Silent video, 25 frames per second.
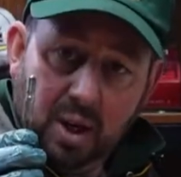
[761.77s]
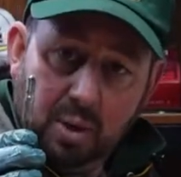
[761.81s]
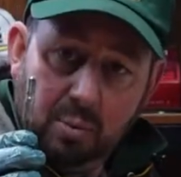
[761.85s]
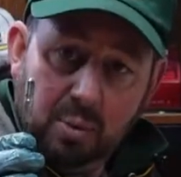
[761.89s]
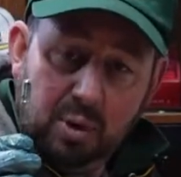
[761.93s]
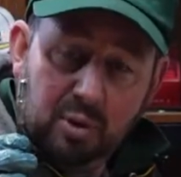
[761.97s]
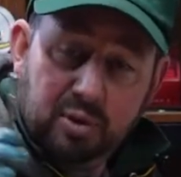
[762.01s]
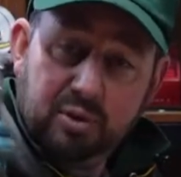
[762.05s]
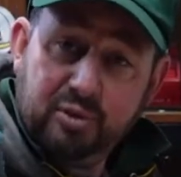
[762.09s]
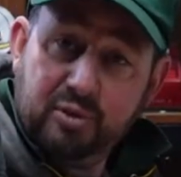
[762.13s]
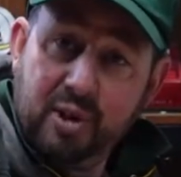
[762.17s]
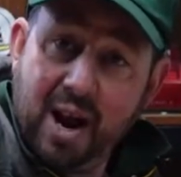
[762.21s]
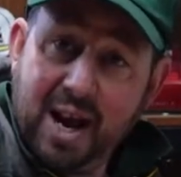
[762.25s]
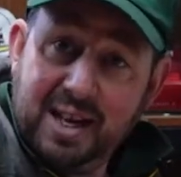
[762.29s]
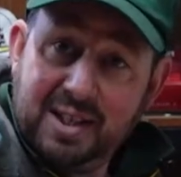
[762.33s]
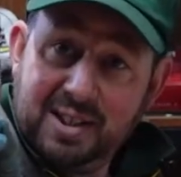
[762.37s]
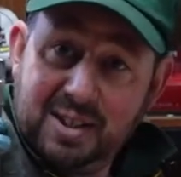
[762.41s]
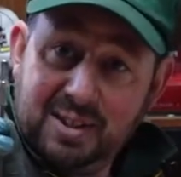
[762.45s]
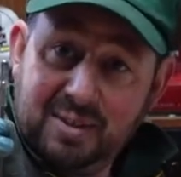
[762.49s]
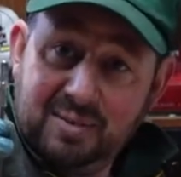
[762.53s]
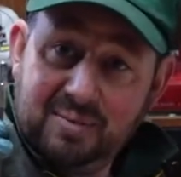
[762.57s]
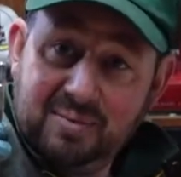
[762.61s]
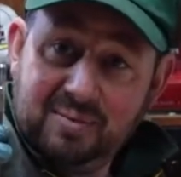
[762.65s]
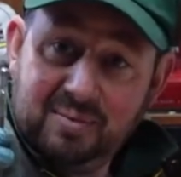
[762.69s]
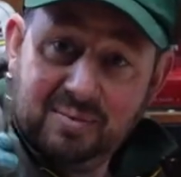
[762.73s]
We'll
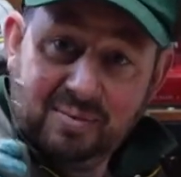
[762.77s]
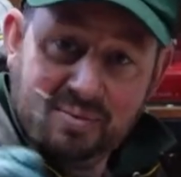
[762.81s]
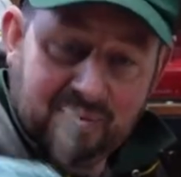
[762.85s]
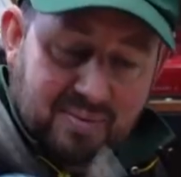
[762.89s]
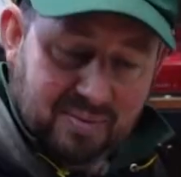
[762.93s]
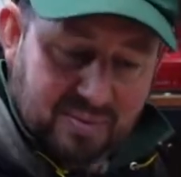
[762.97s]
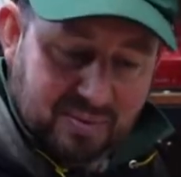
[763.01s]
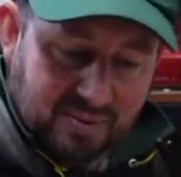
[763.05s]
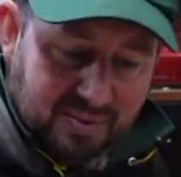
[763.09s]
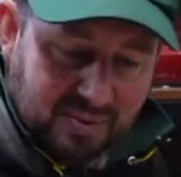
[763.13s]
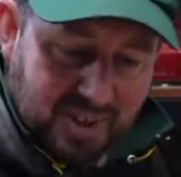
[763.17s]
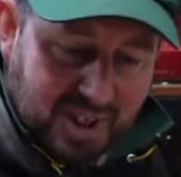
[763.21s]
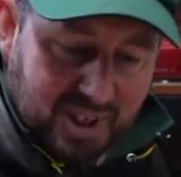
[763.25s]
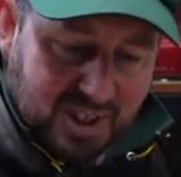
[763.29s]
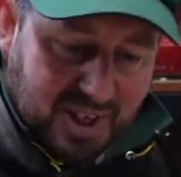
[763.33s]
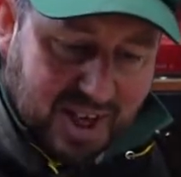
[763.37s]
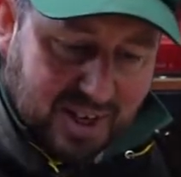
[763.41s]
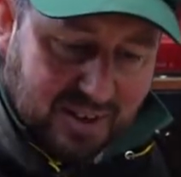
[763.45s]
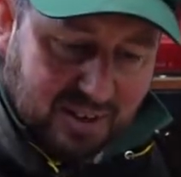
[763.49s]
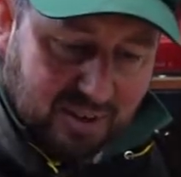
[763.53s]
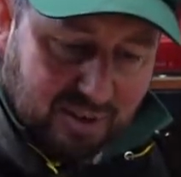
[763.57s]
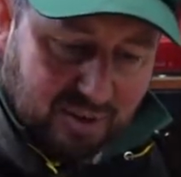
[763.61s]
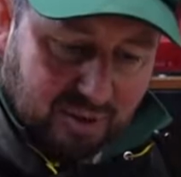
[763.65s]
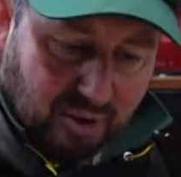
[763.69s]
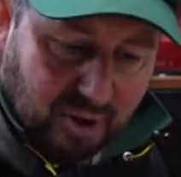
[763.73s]
thread this
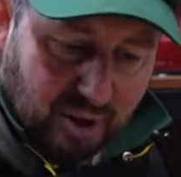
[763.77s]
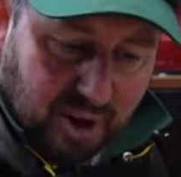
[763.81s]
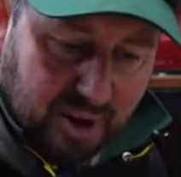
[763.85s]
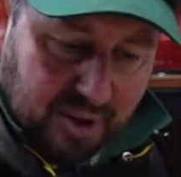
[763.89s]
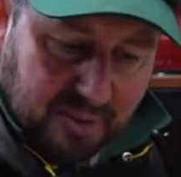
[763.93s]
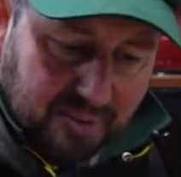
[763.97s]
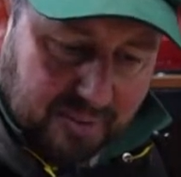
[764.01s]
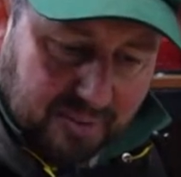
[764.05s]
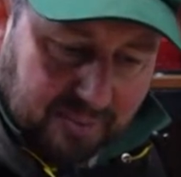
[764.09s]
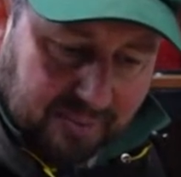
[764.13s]
end through,